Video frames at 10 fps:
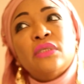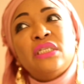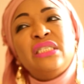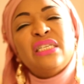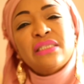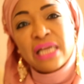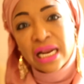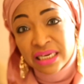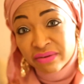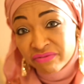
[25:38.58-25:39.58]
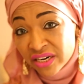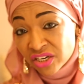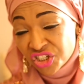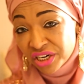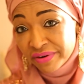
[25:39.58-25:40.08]
stand up for
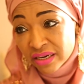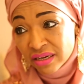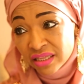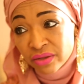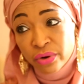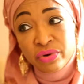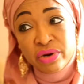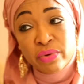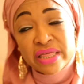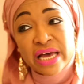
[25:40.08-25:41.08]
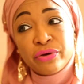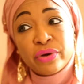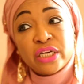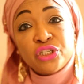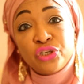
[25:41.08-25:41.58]
Nigeria, and the only way that you
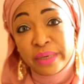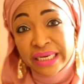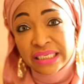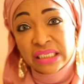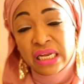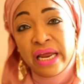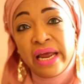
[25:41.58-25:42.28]
can do it